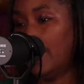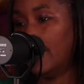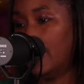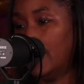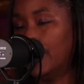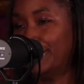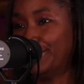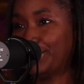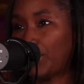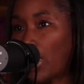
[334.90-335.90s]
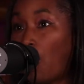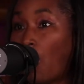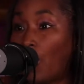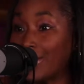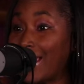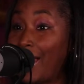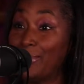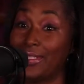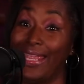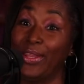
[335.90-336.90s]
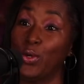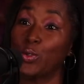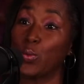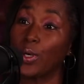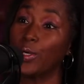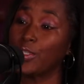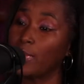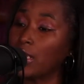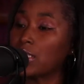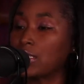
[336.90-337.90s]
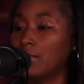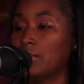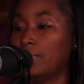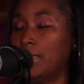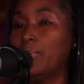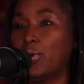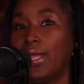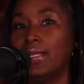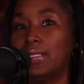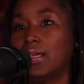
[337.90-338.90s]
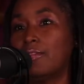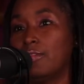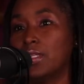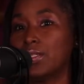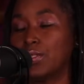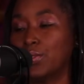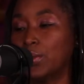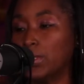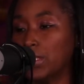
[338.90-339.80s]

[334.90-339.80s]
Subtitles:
hard time saying those words because people can take offense to it.